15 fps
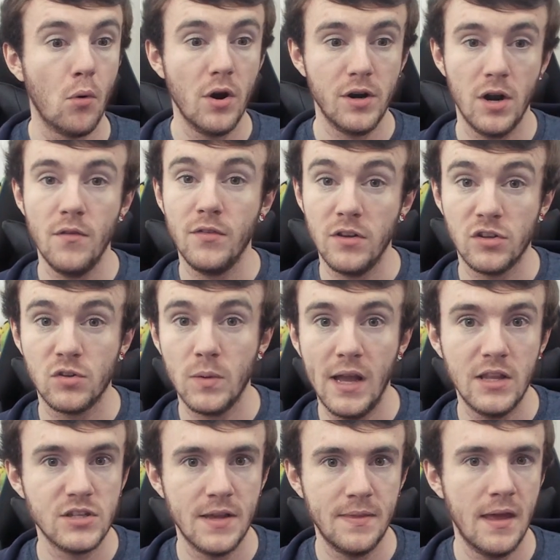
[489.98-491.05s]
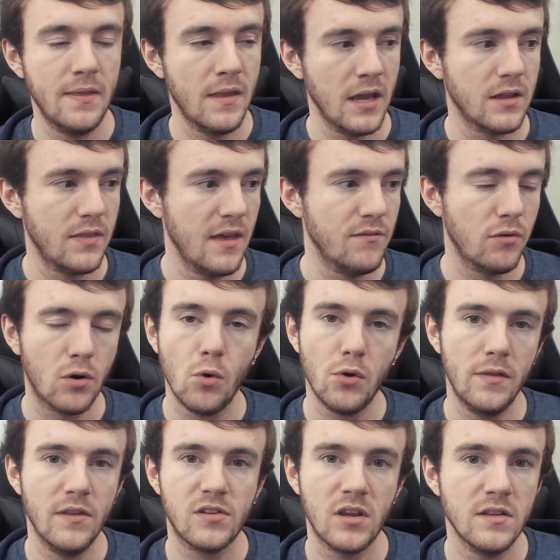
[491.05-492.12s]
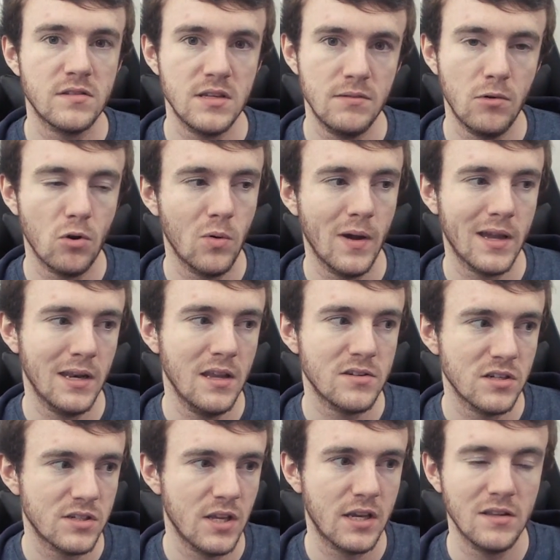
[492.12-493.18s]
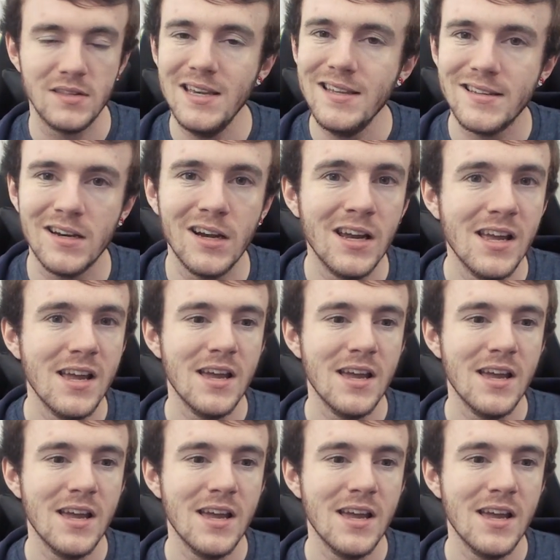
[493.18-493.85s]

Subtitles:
ported over to the Switch, and then like they've recorded this cutscene real quick and it's just like a teaser.